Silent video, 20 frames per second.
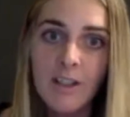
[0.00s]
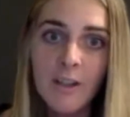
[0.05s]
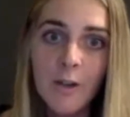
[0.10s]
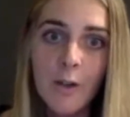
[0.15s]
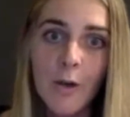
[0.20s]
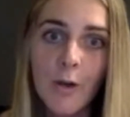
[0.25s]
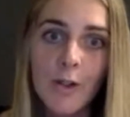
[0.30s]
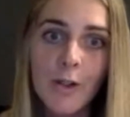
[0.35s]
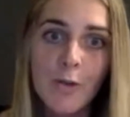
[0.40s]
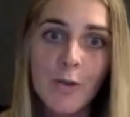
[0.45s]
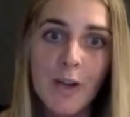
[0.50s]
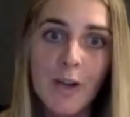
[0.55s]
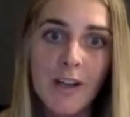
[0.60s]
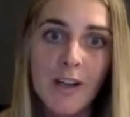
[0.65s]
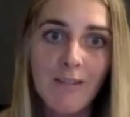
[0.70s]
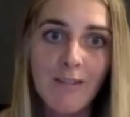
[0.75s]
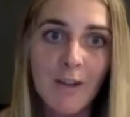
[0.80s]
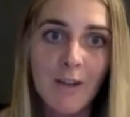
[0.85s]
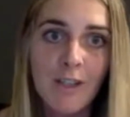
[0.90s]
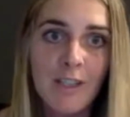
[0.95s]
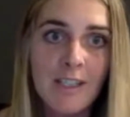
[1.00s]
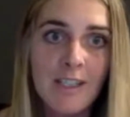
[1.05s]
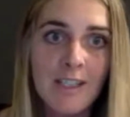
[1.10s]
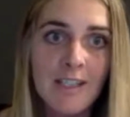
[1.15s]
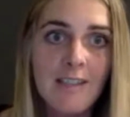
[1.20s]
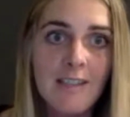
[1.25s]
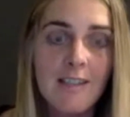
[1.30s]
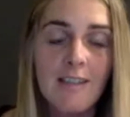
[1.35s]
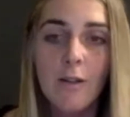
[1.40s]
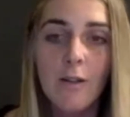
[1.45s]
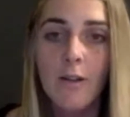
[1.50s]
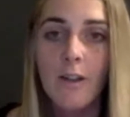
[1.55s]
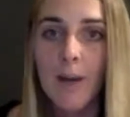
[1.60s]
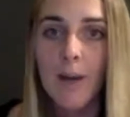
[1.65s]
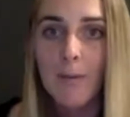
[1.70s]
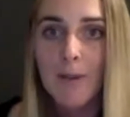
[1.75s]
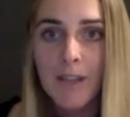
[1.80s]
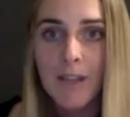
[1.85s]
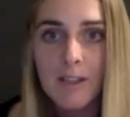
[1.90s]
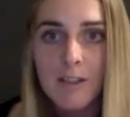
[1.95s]
You know, it's running through condensers, not
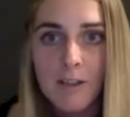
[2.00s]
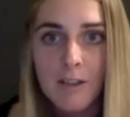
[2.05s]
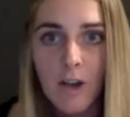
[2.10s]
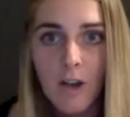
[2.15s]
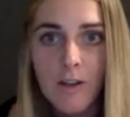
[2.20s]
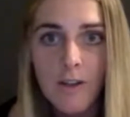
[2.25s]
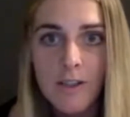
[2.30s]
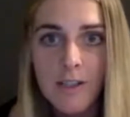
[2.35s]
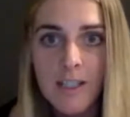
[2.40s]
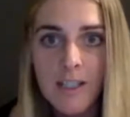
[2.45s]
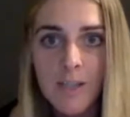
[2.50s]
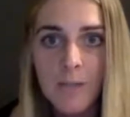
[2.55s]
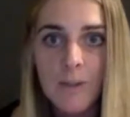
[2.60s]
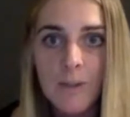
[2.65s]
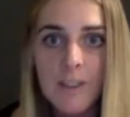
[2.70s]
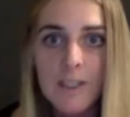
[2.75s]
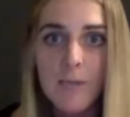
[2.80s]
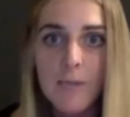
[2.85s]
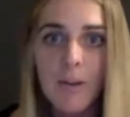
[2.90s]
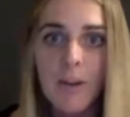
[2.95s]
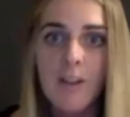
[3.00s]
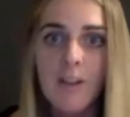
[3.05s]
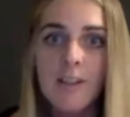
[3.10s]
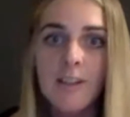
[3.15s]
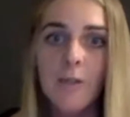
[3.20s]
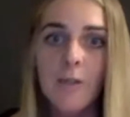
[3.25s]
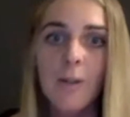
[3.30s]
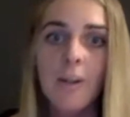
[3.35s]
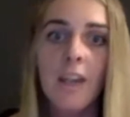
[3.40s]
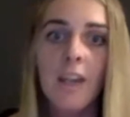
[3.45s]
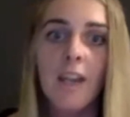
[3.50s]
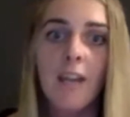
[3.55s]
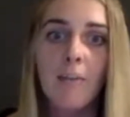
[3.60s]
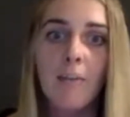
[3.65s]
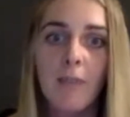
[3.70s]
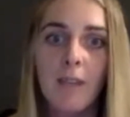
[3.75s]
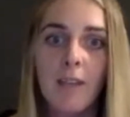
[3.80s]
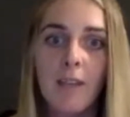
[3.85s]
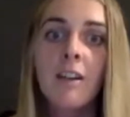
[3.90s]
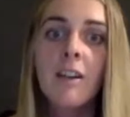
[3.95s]
coming into contact with spirit, so it can
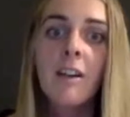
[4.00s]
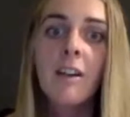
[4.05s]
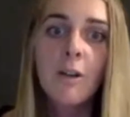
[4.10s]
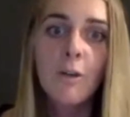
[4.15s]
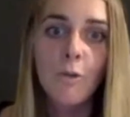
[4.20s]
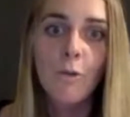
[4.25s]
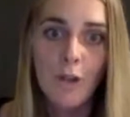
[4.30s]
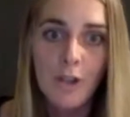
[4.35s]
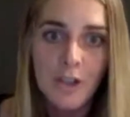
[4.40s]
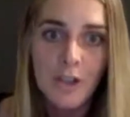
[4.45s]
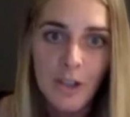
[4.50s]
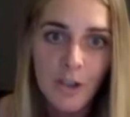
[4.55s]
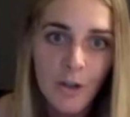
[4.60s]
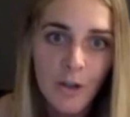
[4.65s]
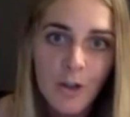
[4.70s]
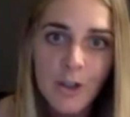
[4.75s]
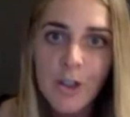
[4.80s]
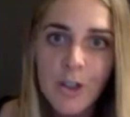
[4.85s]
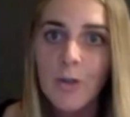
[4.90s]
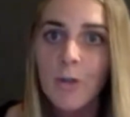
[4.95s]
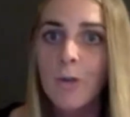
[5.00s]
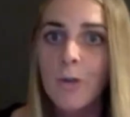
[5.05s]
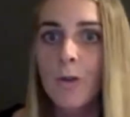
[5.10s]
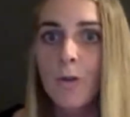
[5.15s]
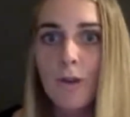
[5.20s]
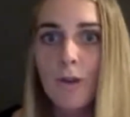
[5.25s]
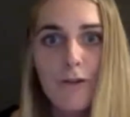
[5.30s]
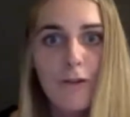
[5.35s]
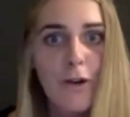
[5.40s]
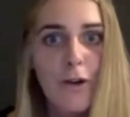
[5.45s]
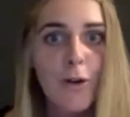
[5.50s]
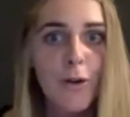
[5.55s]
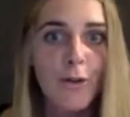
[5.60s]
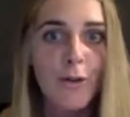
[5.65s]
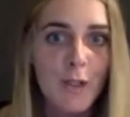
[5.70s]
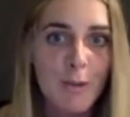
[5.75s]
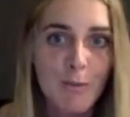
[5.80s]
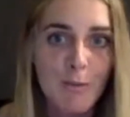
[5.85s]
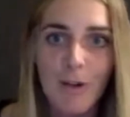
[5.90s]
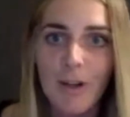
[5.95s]
be returned to the river or the
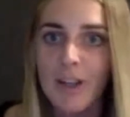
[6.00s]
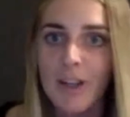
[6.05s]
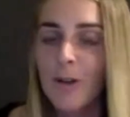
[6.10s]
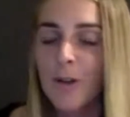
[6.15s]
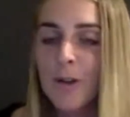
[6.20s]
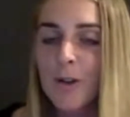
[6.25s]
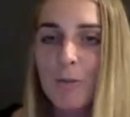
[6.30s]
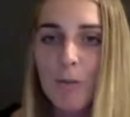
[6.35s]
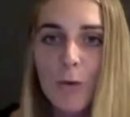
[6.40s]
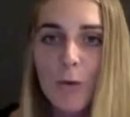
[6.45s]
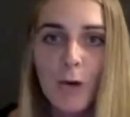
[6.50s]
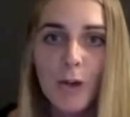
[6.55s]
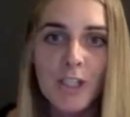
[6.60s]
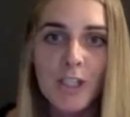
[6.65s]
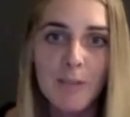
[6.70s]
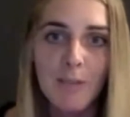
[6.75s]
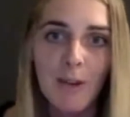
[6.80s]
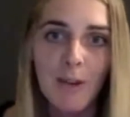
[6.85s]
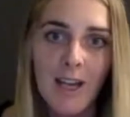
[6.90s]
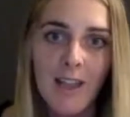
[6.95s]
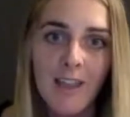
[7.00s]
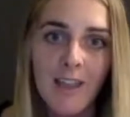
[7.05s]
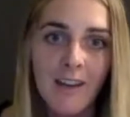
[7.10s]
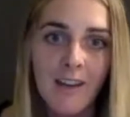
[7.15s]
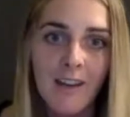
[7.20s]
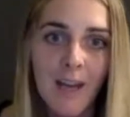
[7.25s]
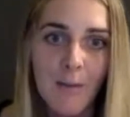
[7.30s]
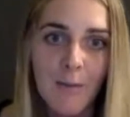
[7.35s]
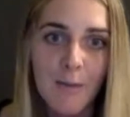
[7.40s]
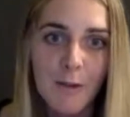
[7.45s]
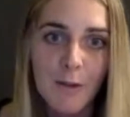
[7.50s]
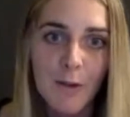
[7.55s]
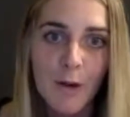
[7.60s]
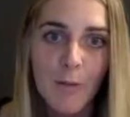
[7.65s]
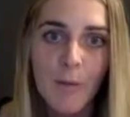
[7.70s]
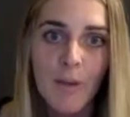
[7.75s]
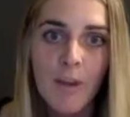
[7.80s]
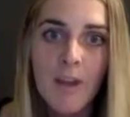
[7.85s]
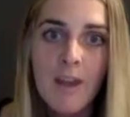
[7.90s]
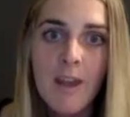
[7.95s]
spring or the bore supply that it comes
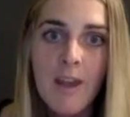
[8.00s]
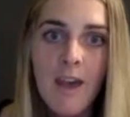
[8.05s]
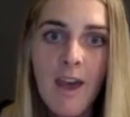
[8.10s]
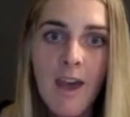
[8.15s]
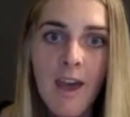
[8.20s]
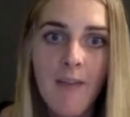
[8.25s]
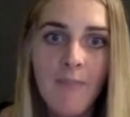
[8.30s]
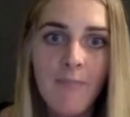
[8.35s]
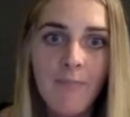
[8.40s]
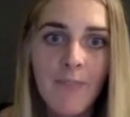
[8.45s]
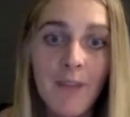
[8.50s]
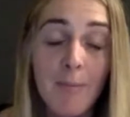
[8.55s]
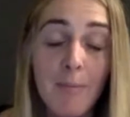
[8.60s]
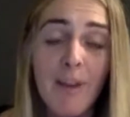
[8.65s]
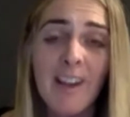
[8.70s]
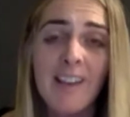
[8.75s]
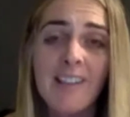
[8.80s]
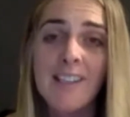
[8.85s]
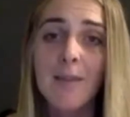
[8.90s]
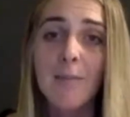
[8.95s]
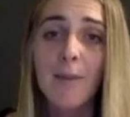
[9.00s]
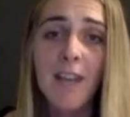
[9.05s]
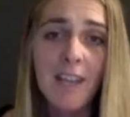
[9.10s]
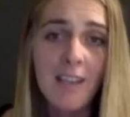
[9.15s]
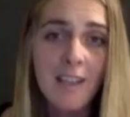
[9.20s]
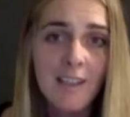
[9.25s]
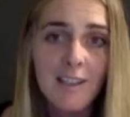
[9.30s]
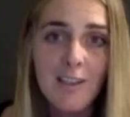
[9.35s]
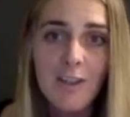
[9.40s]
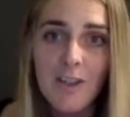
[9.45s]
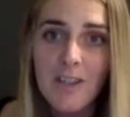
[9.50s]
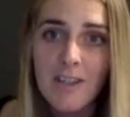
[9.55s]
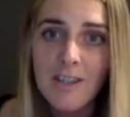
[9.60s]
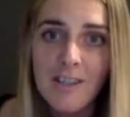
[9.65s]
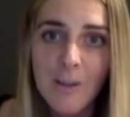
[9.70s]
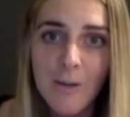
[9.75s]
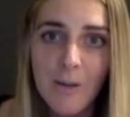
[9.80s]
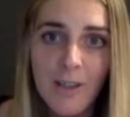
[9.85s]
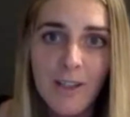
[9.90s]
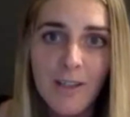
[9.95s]
from, and it picks up heat energy,
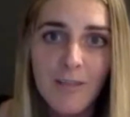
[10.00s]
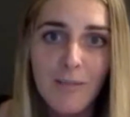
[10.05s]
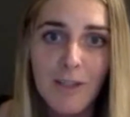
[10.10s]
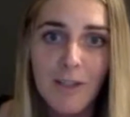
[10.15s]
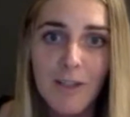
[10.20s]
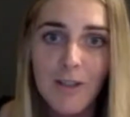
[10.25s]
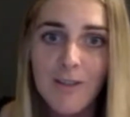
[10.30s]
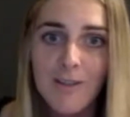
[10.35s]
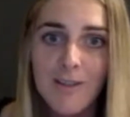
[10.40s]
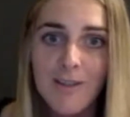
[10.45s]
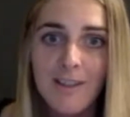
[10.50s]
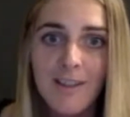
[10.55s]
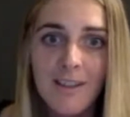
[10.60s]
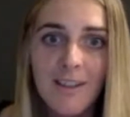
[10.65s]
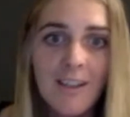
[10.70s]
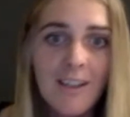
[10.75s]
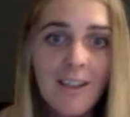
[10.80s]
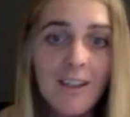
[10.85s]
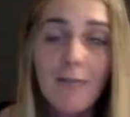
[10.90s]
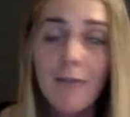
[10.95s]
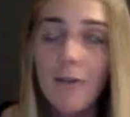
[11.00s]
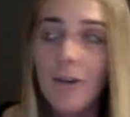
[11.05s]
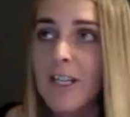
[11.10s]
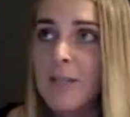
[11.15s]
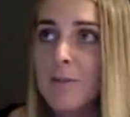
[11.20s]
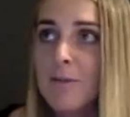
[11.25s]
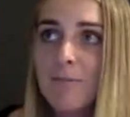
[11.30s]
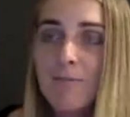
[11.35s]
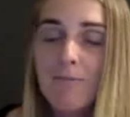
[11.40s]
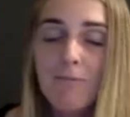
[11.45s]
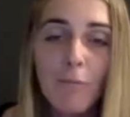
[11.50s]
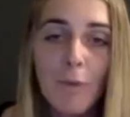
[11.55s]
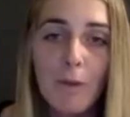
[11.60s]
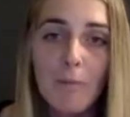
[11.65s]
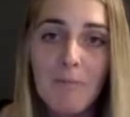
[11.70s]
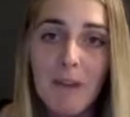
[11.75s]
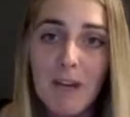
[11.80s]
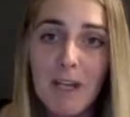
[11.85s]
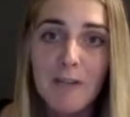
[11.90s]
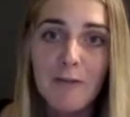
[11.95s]
so it can be used in. For us, with
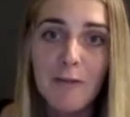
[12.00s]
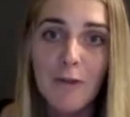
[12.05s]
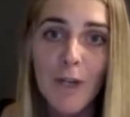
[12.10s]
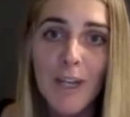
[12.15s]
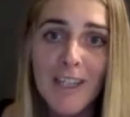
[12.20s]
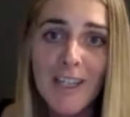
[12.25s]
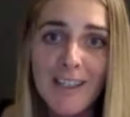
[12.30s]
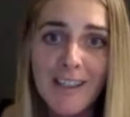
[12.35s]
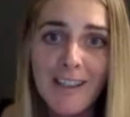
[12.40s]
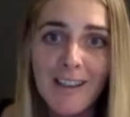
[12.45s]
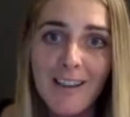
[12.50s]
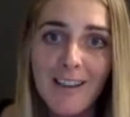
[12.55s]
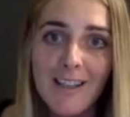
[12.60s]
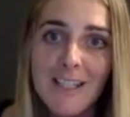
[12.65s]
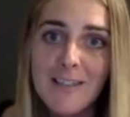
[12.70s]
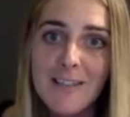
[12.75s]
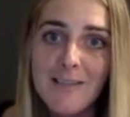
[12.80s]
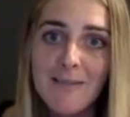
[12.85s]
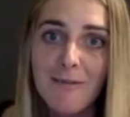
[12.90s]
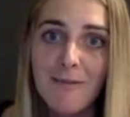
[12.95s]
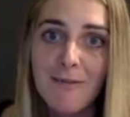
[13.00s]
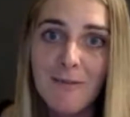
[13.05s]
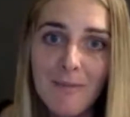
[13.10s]
underfloor heating, it gets